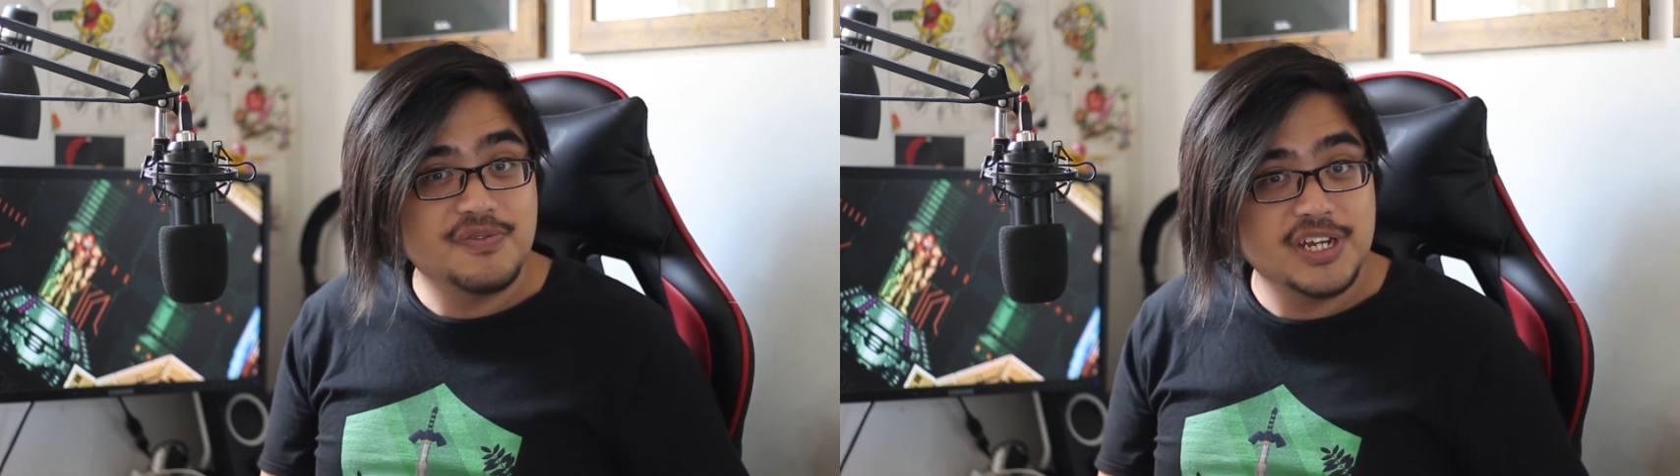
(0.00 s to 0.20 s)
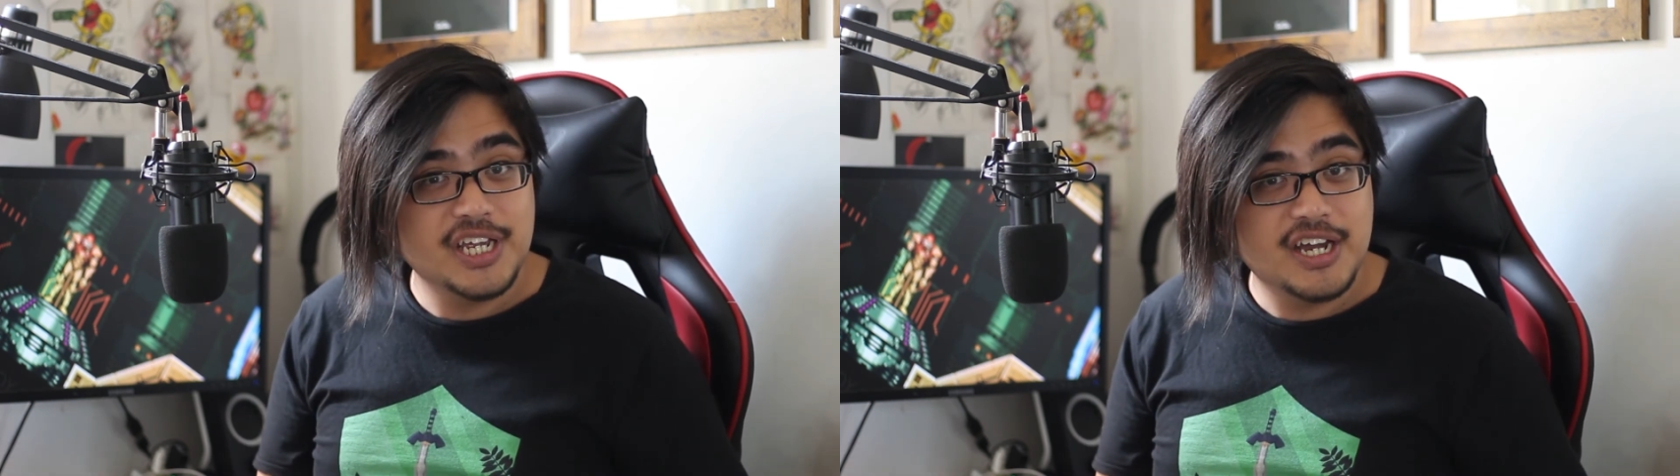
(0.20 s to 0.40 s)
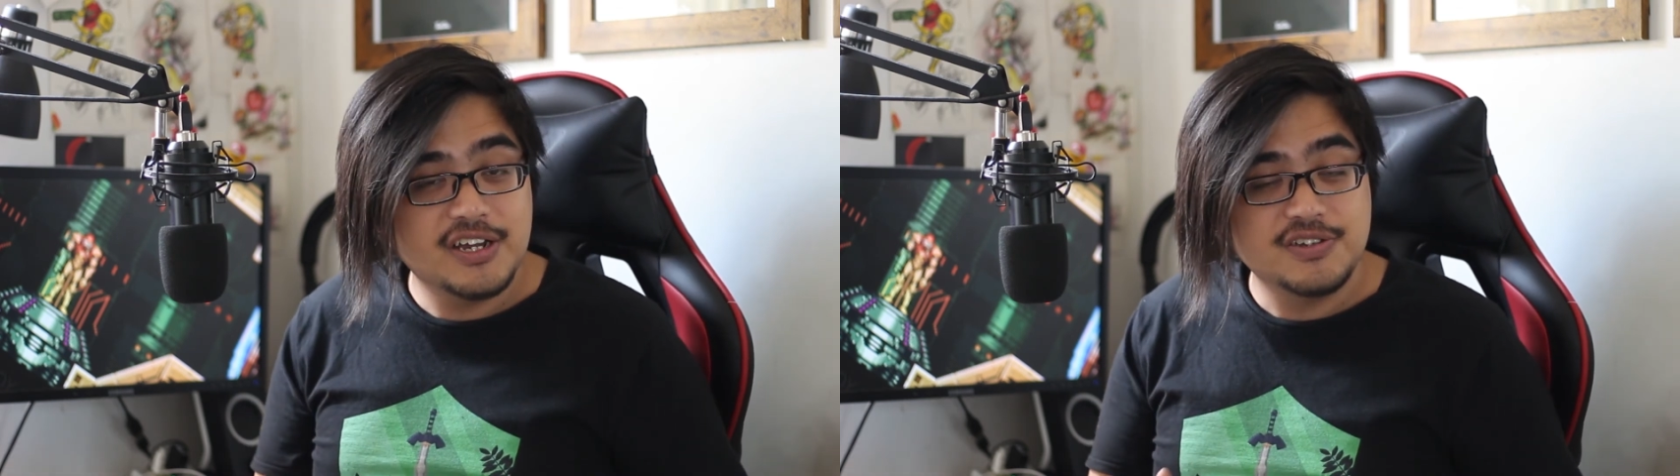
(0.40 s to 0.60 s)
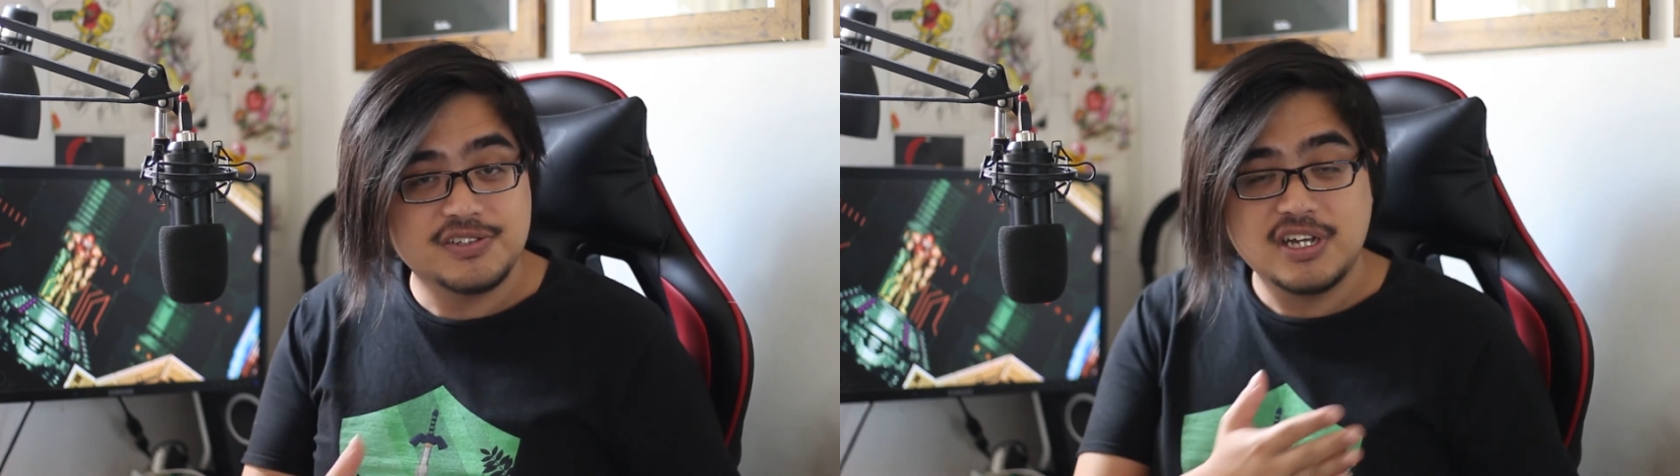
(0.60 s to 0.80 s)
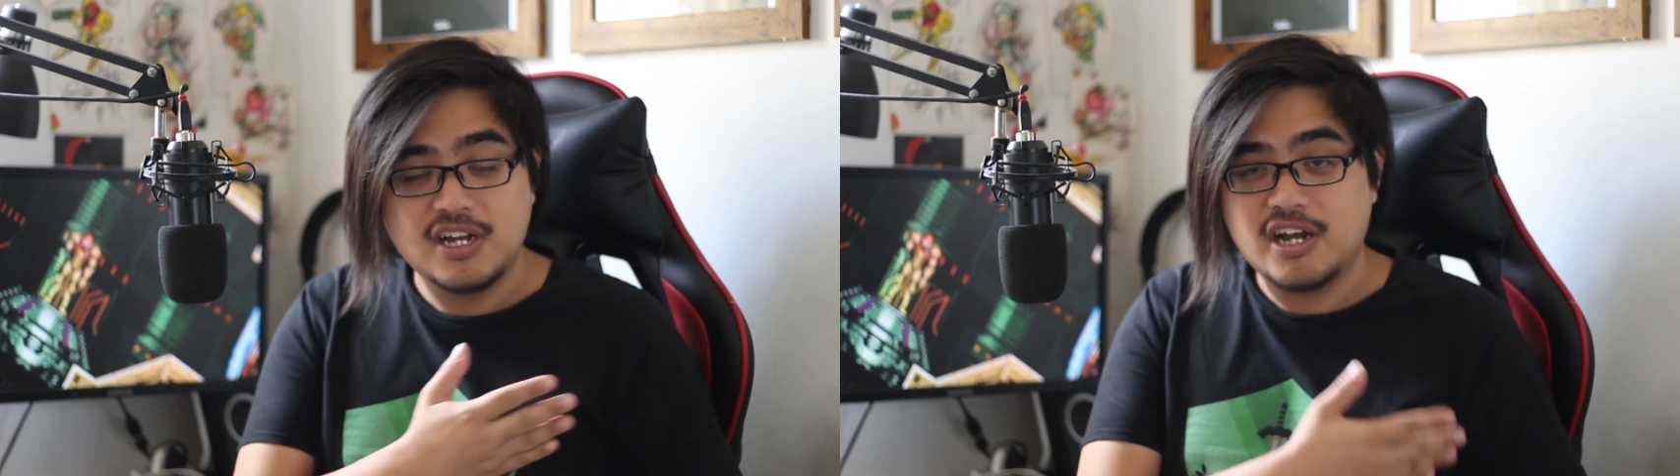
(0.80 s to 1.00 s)

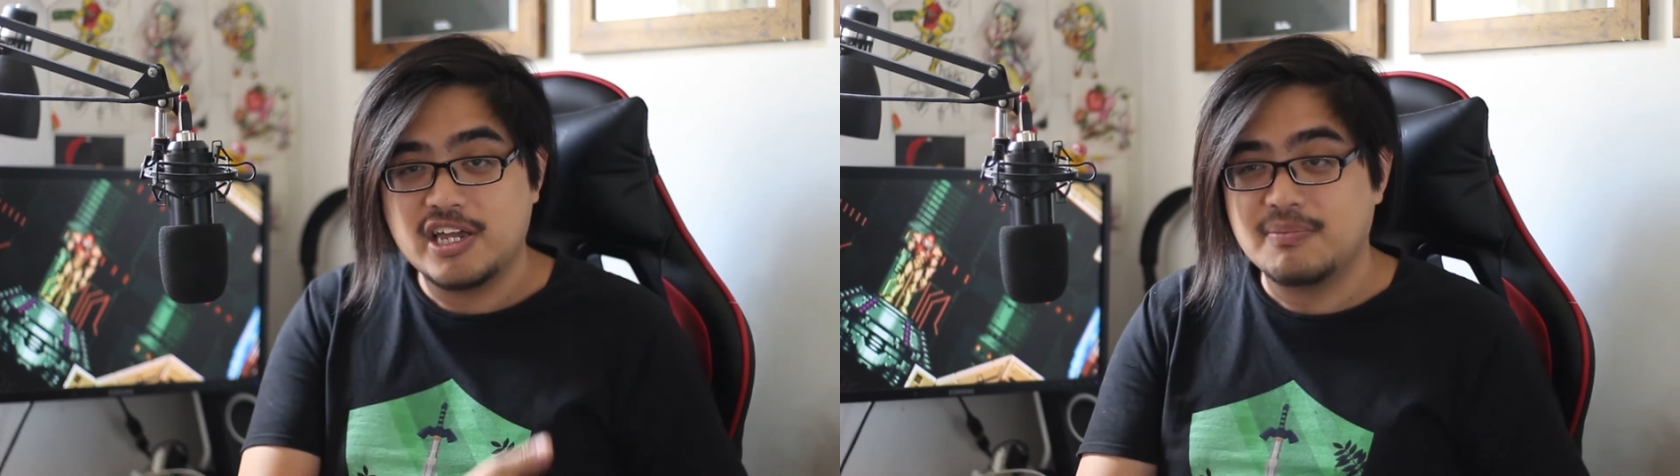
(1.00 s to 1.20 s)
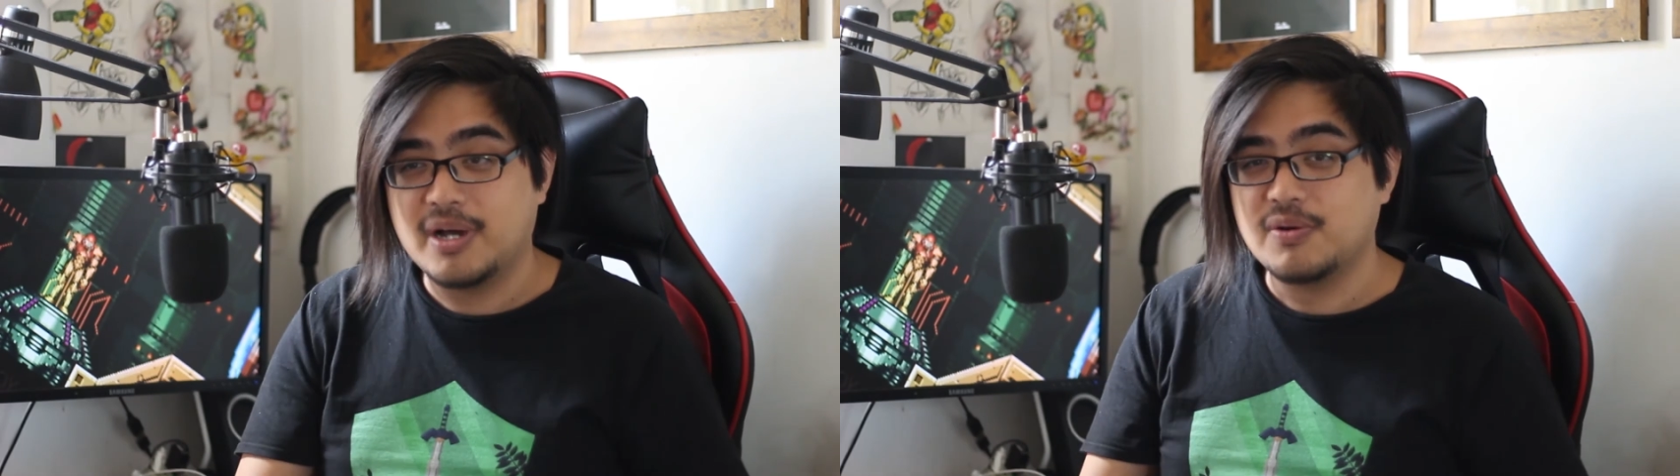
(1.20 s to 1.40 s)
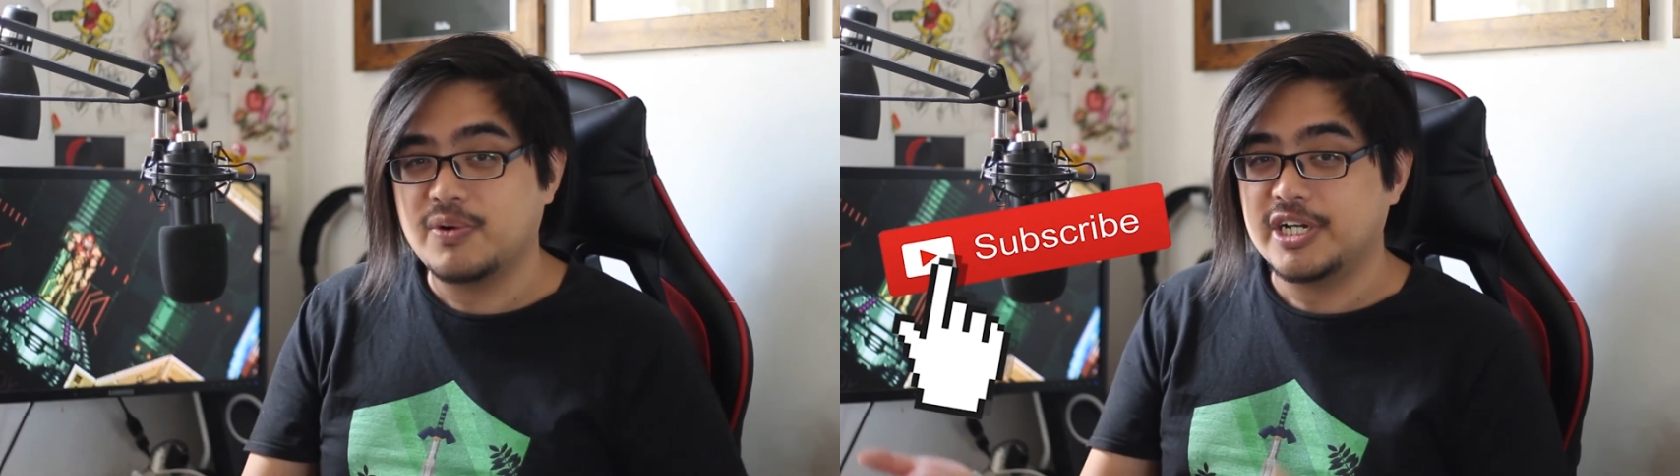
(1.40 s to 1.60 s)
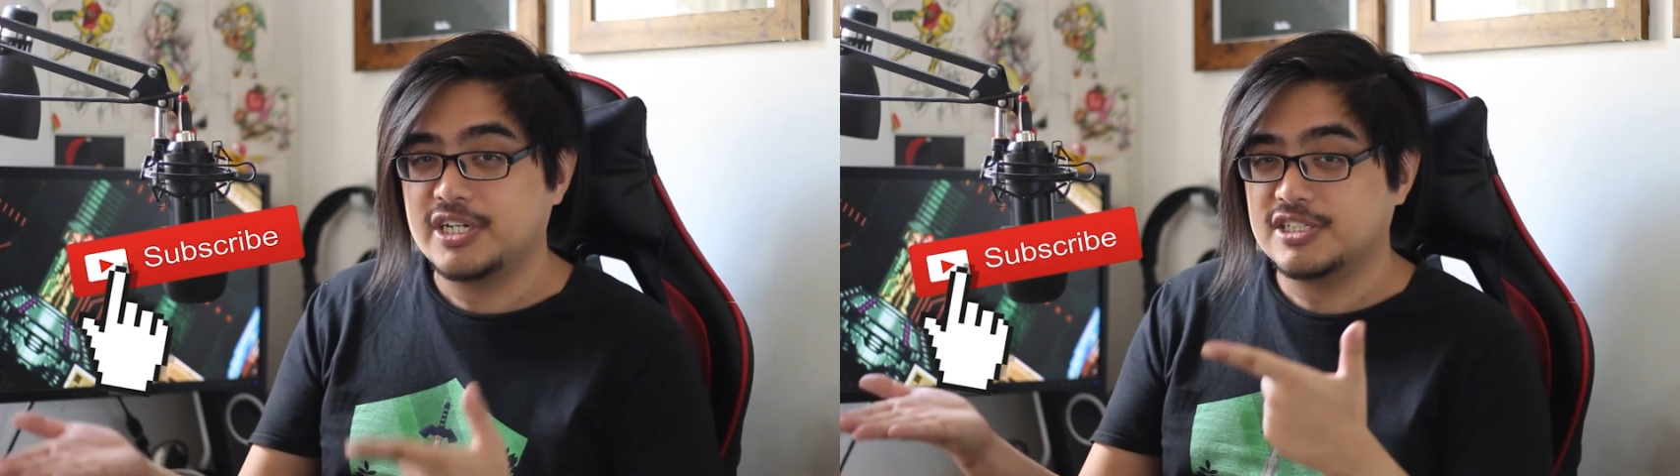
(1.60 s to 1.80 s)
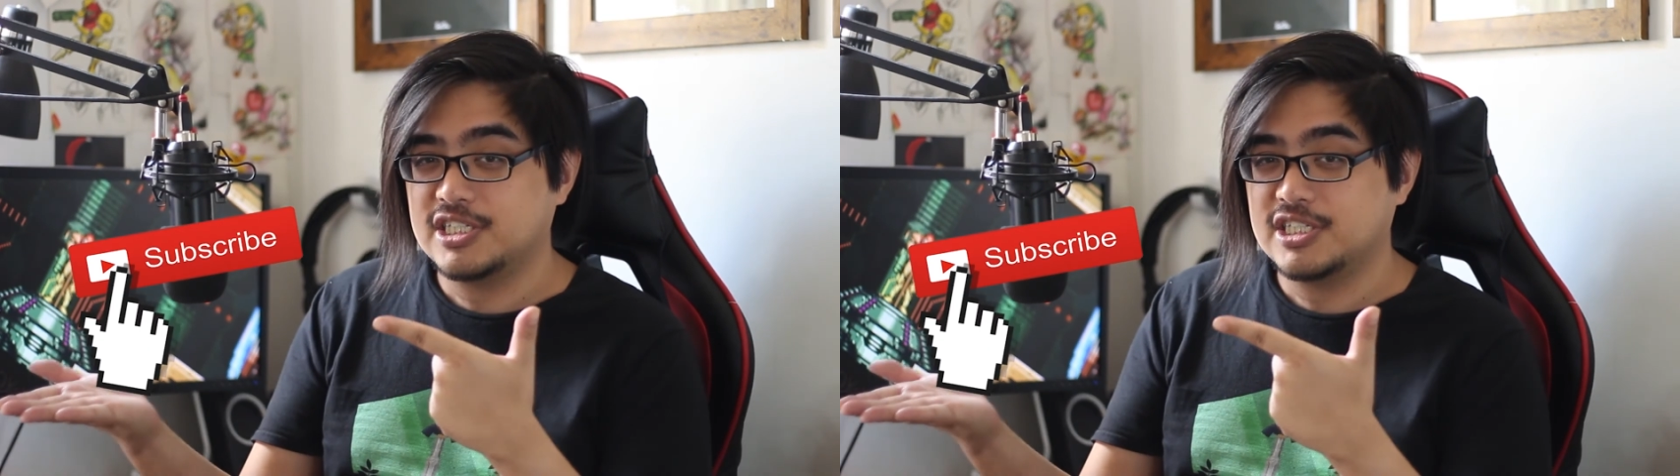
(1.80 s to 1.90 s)
videos, you might want to